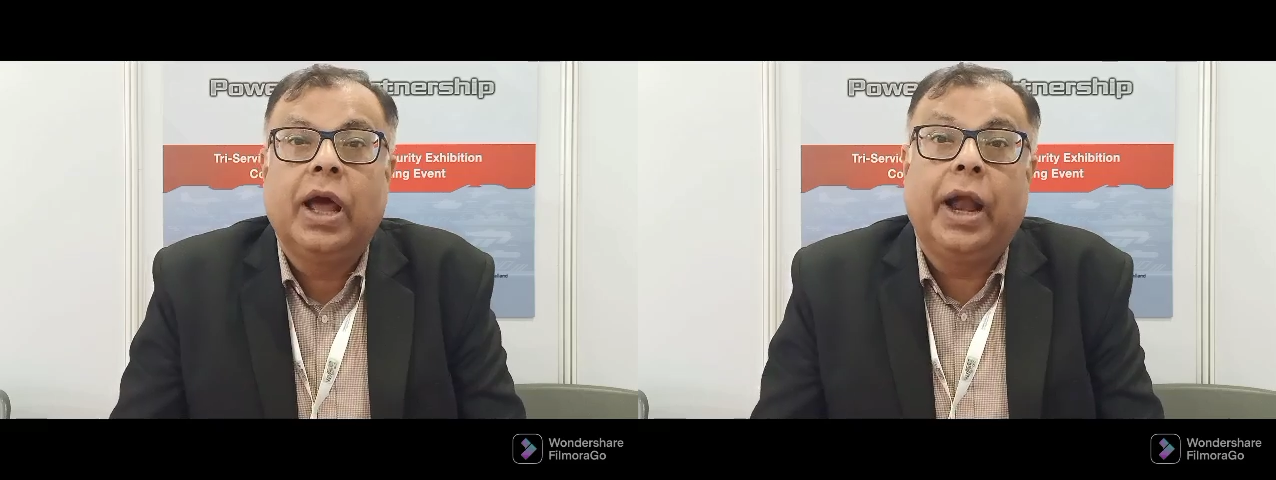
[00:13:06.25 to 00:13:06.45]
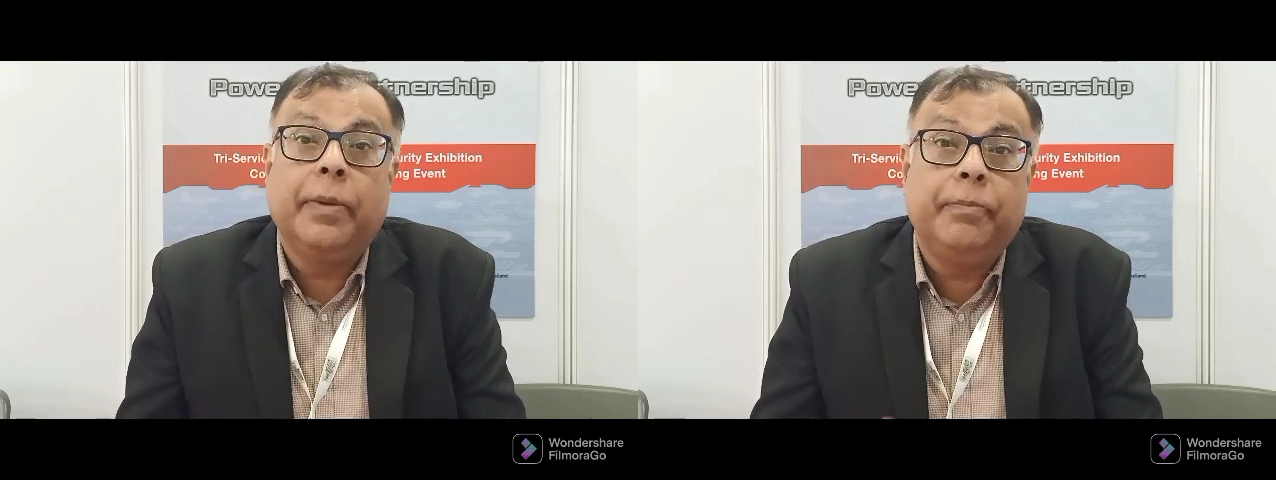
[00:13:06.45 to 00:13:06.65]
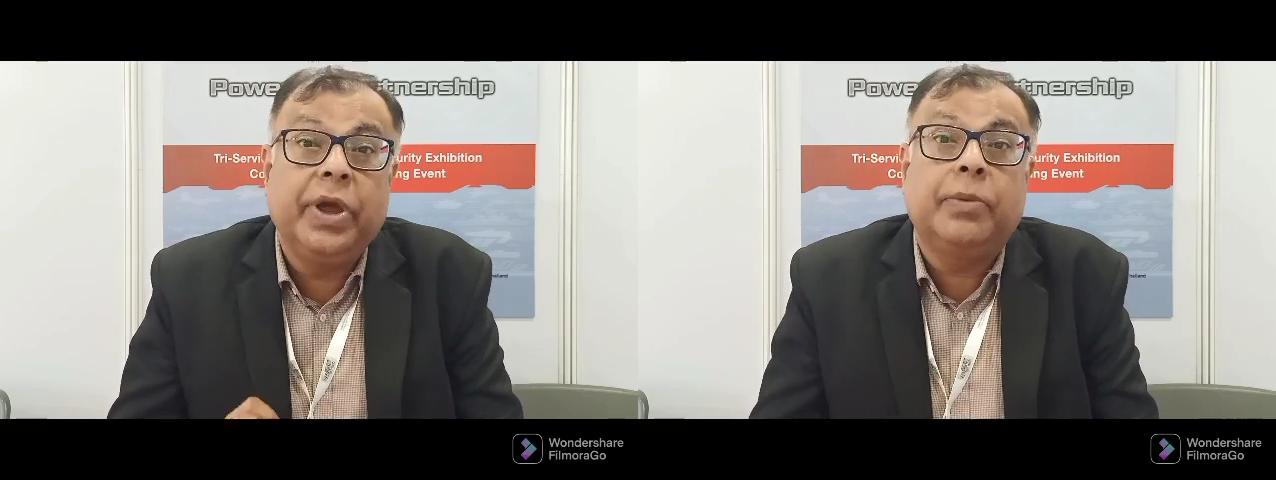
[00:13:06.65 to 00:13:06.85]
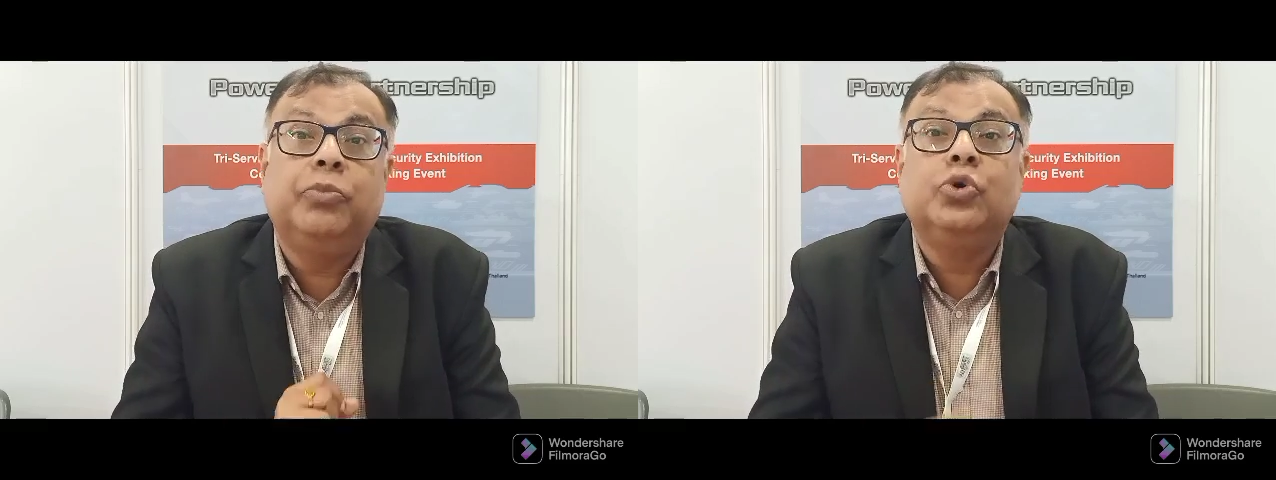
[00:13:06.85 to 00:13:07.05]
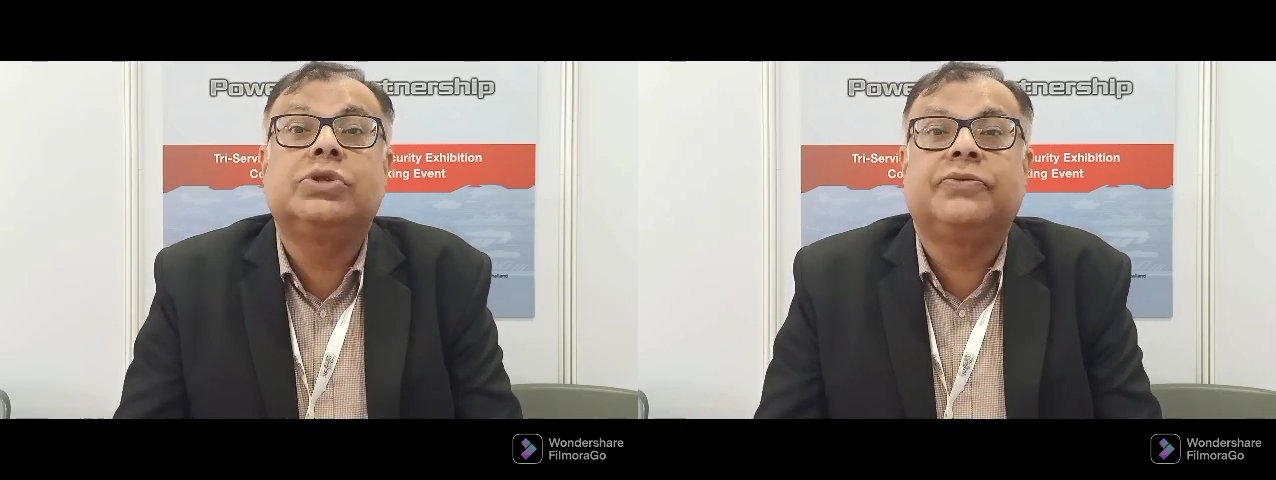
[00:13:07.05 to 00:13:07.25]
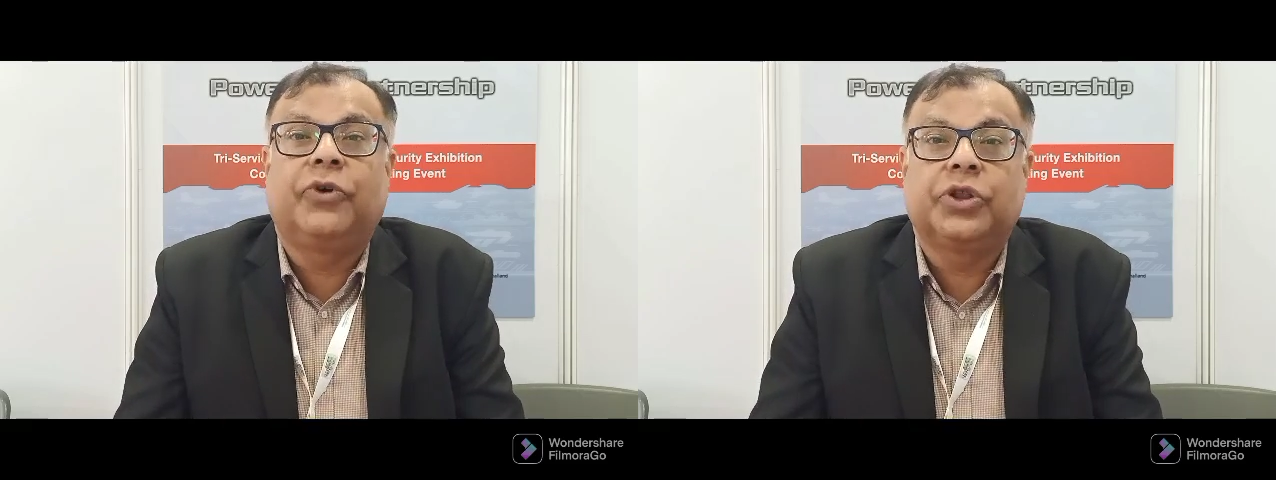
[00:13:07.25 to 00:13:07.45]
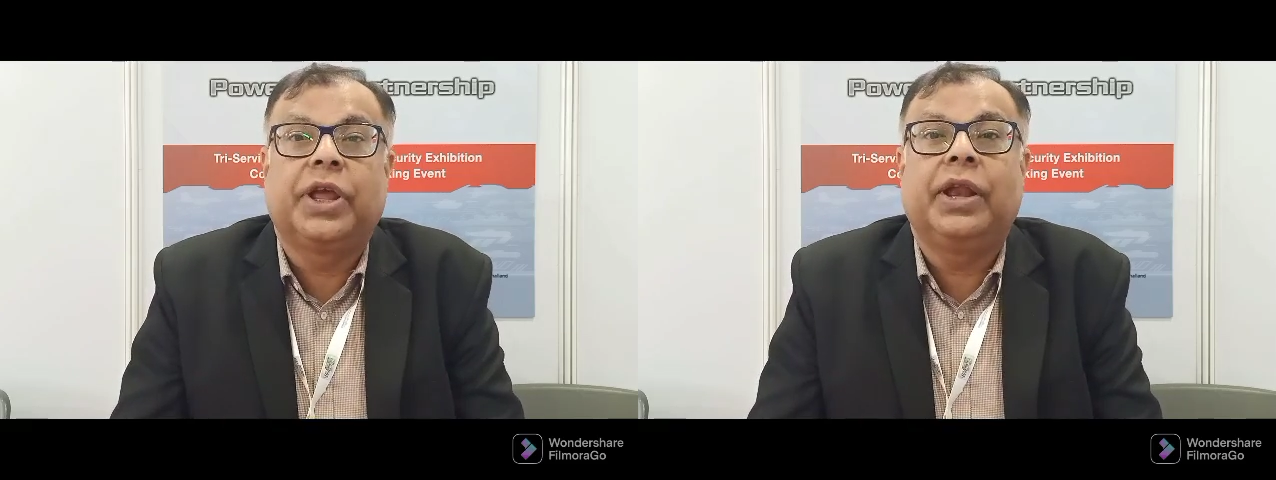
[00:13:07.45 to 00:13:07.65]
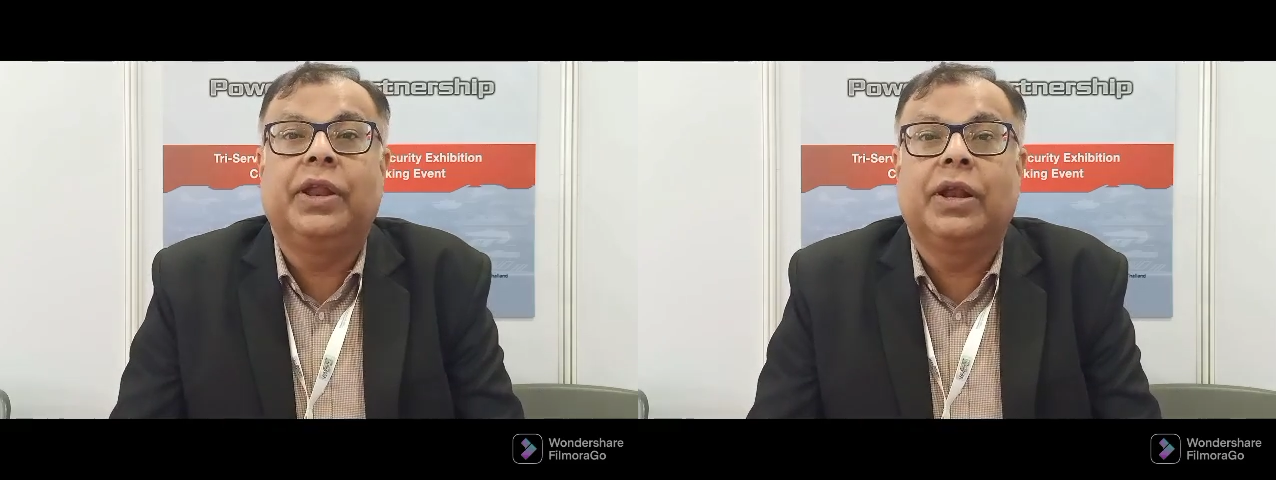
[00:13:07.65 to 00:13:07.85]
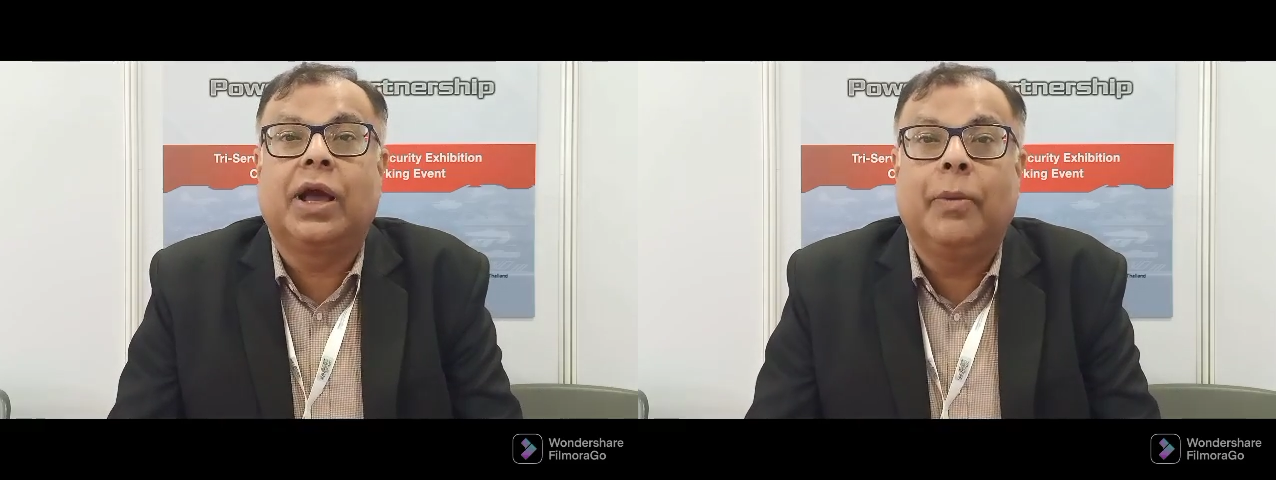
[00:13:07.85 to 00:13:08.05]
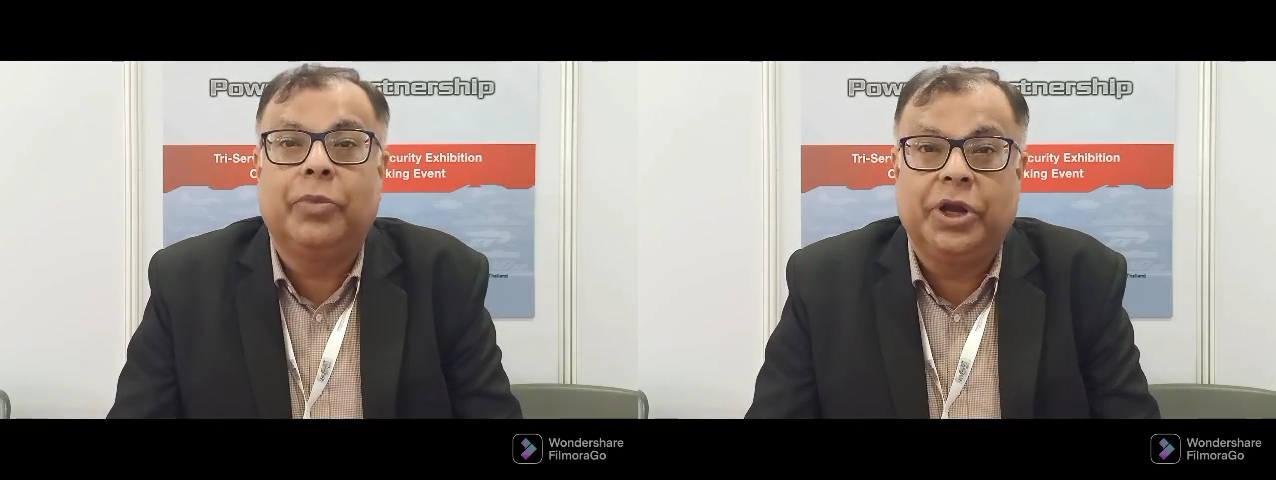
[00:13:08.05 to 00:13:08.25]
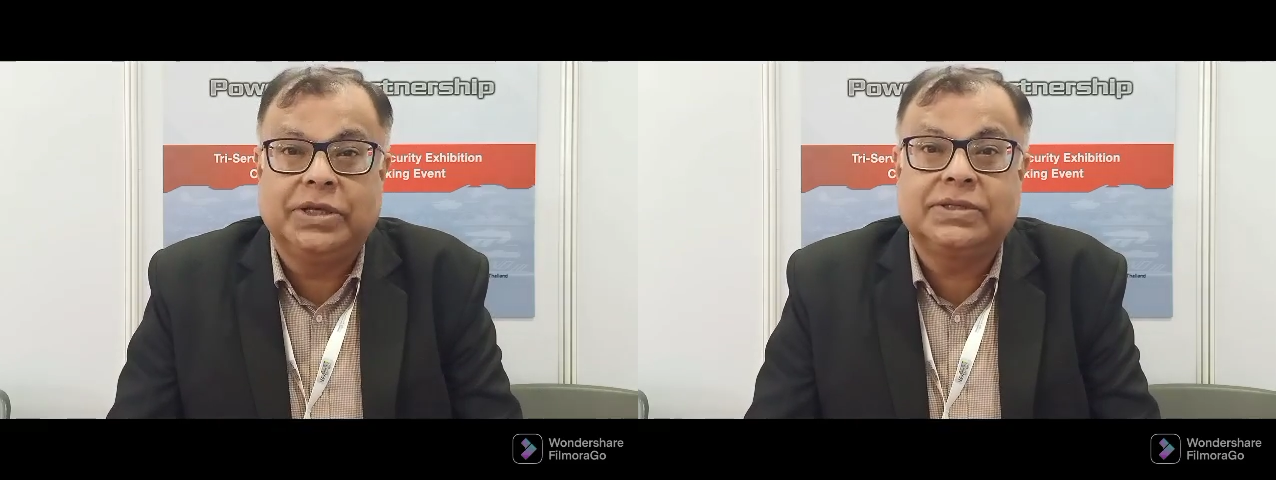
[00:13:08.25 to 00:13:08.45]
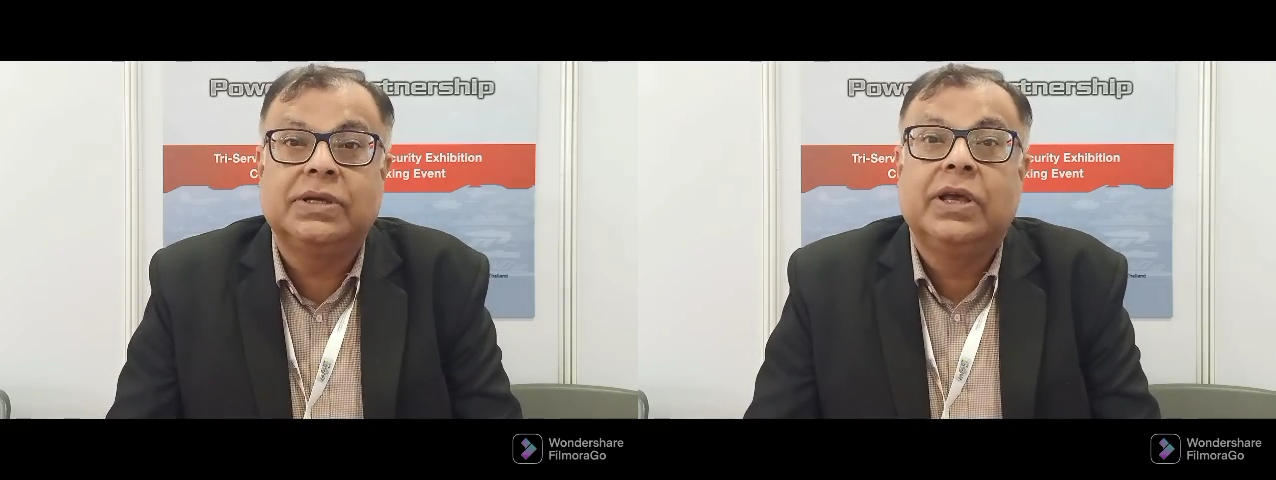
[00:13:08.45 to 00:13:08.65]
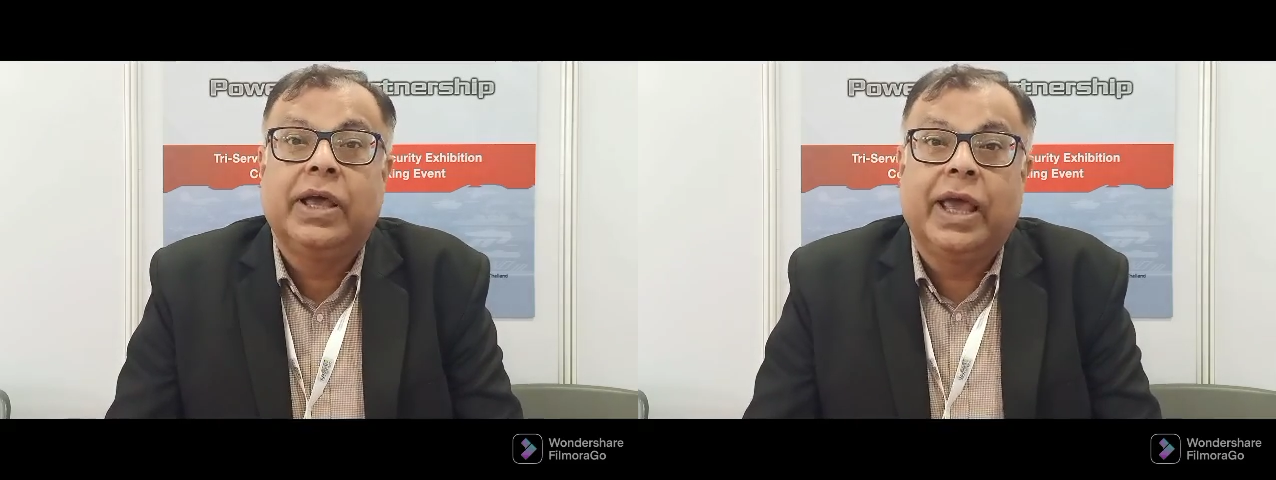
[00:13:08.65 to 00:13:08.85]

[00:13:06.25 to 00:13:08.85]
and a big boost for the Indian companies